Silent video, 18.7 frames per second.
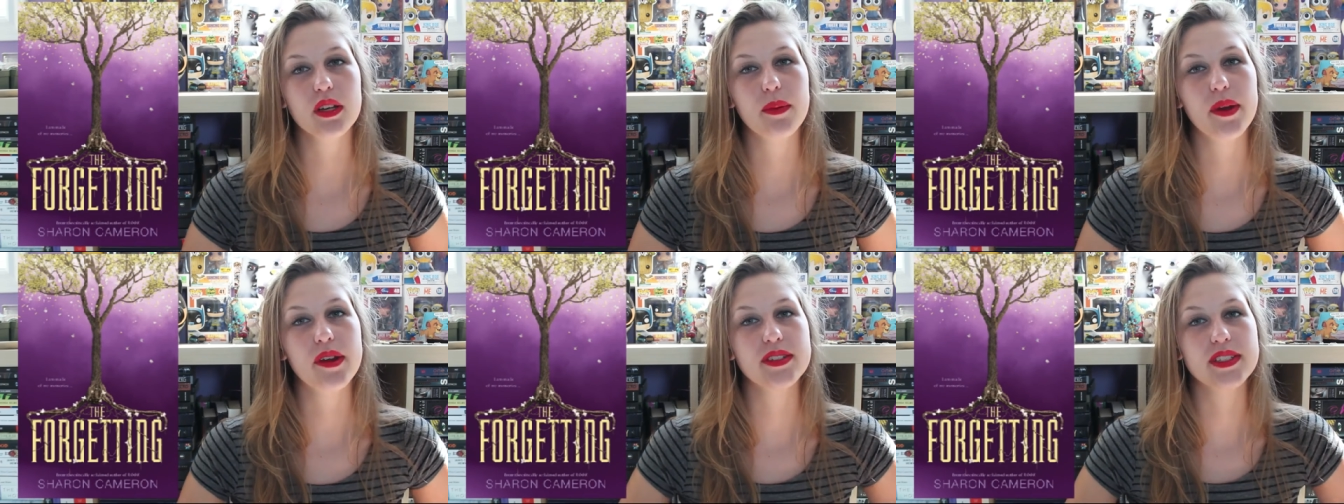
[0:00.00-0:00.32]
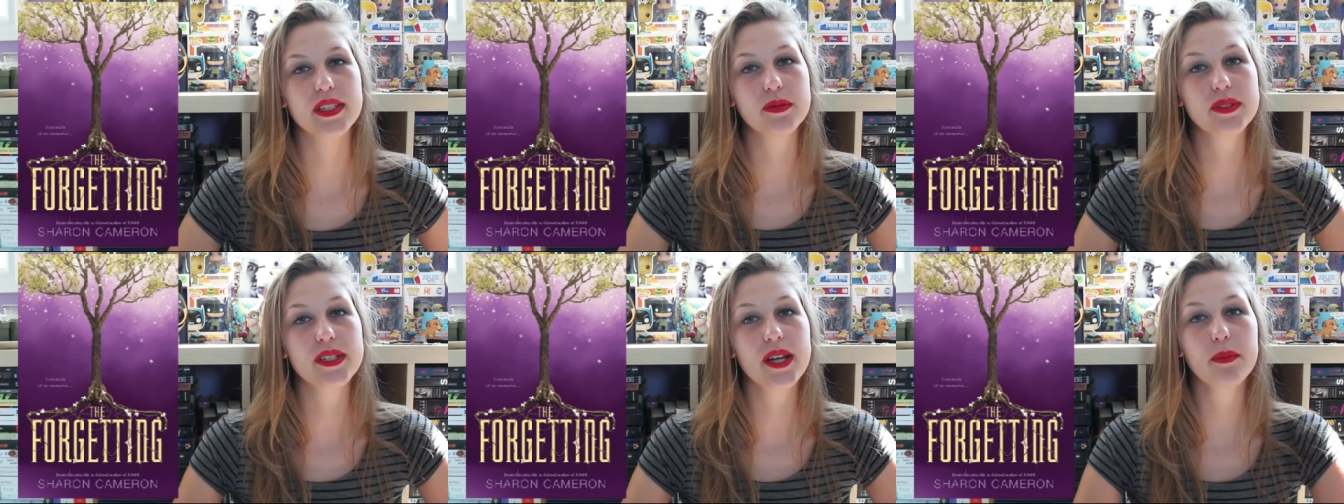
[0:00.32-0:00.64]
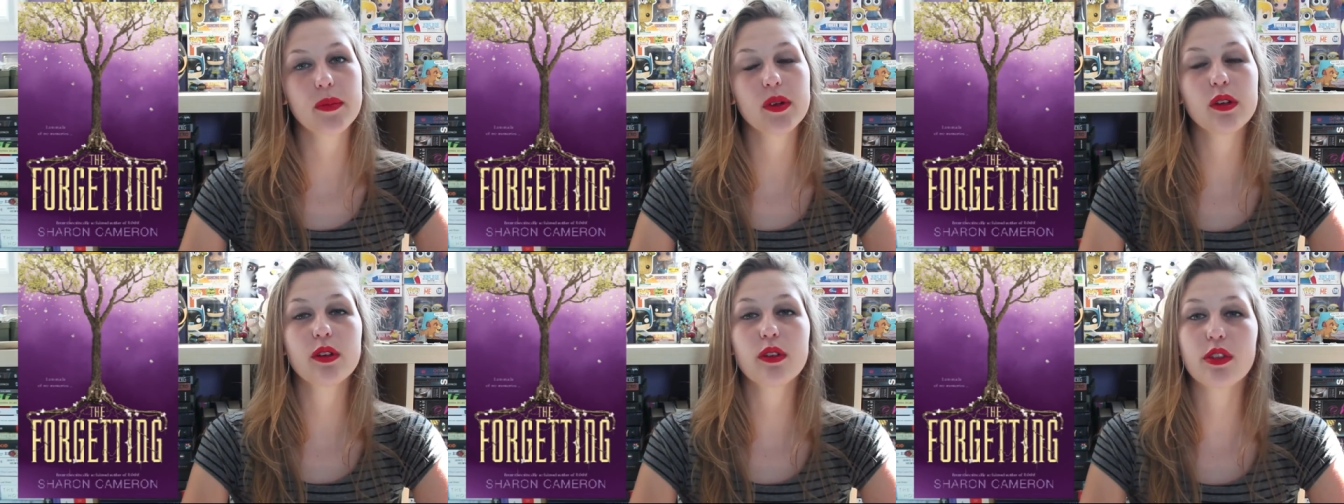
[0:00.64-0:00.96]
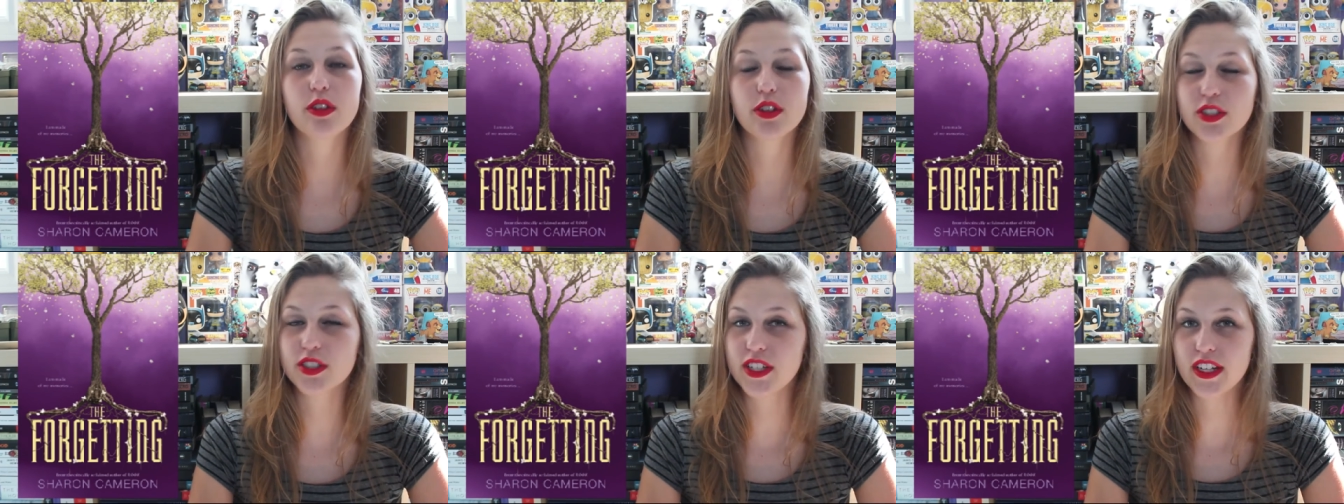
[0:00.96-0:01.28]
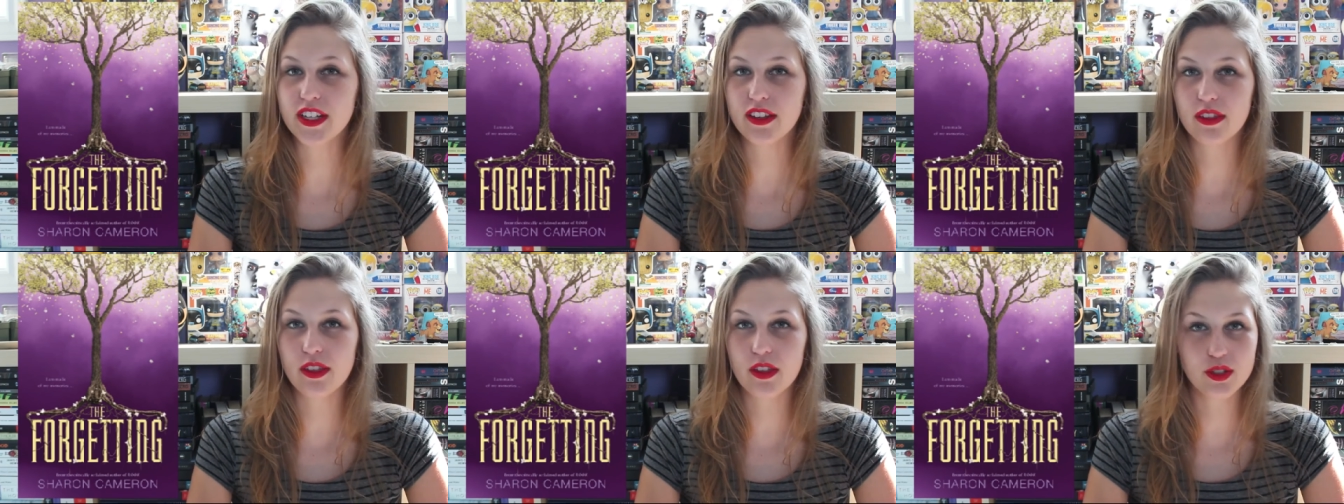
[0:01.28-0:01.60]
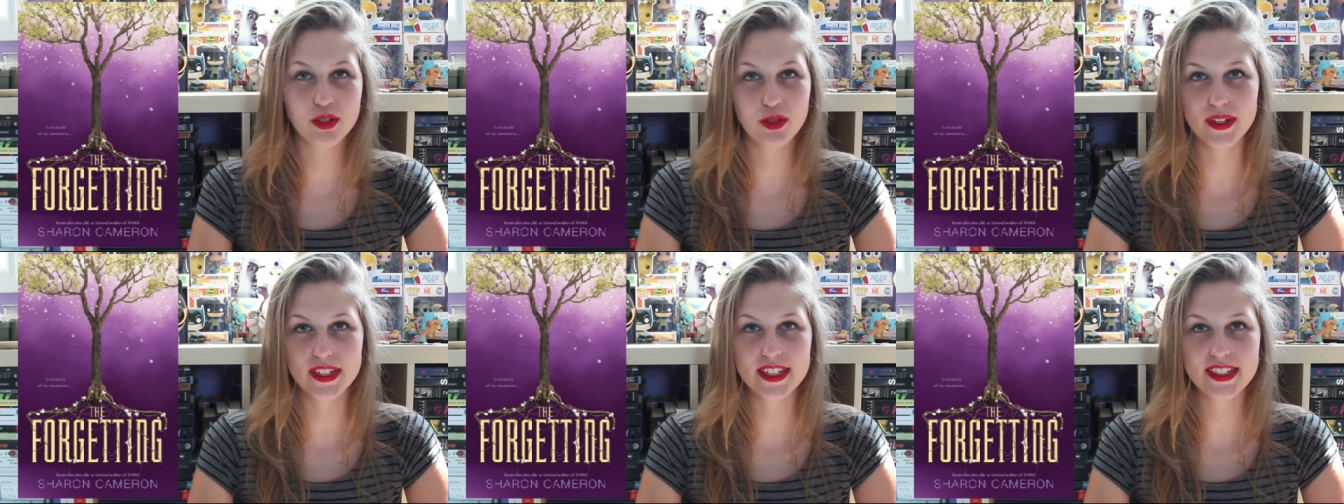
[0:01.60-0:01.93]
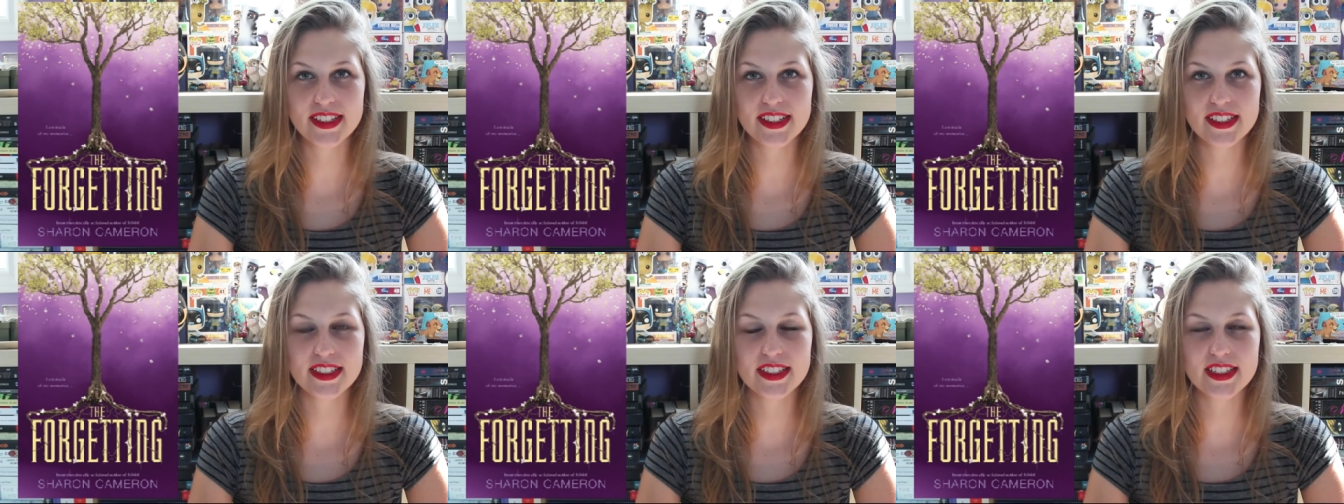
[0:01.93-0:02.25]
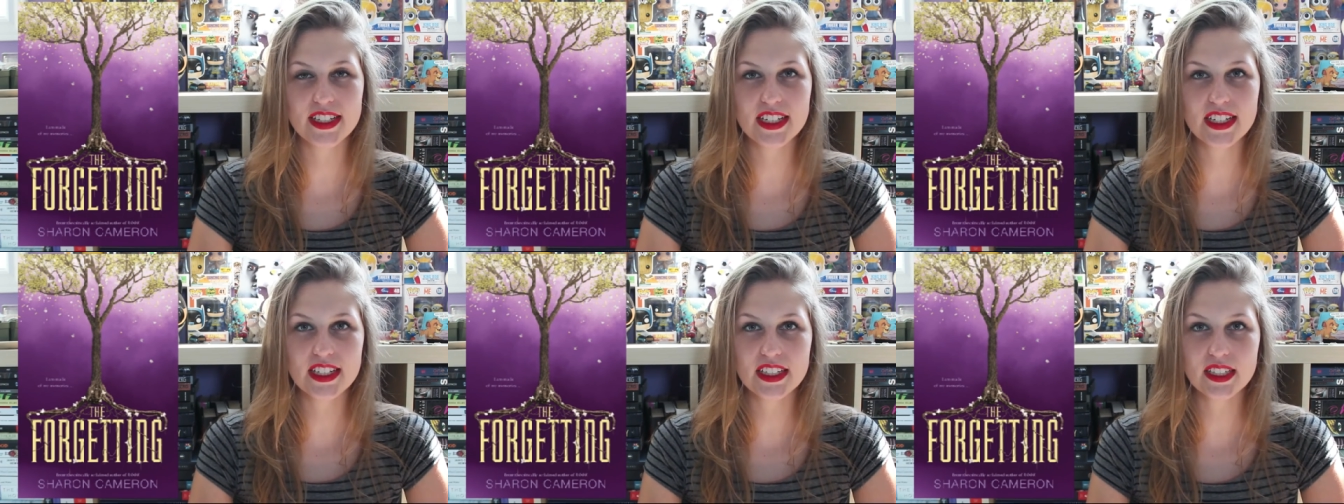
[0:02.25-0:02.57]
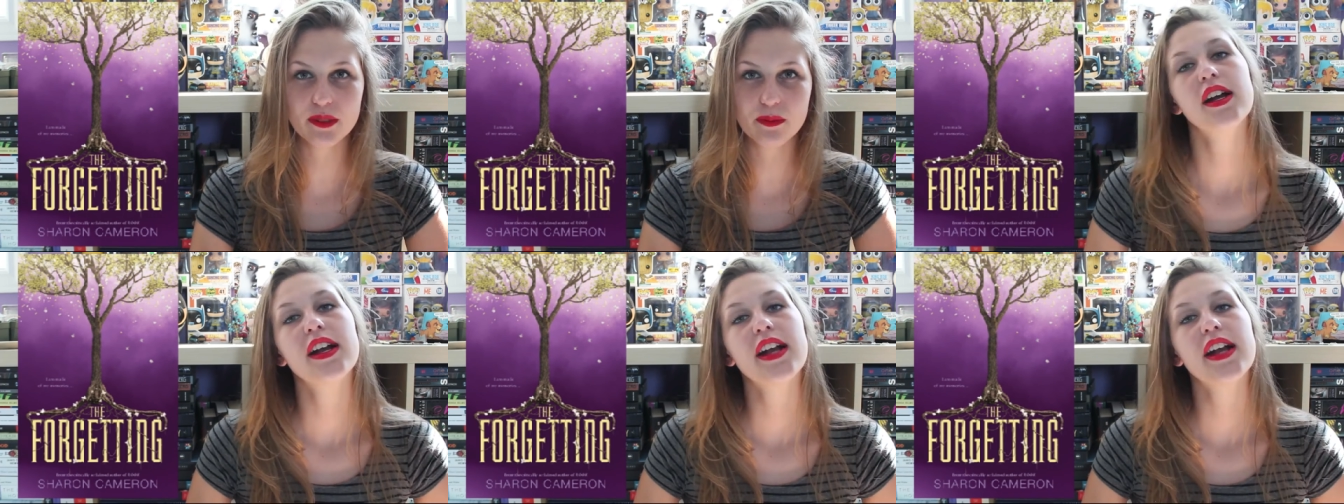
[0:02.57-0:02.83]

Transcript: come out September 13th, 2016.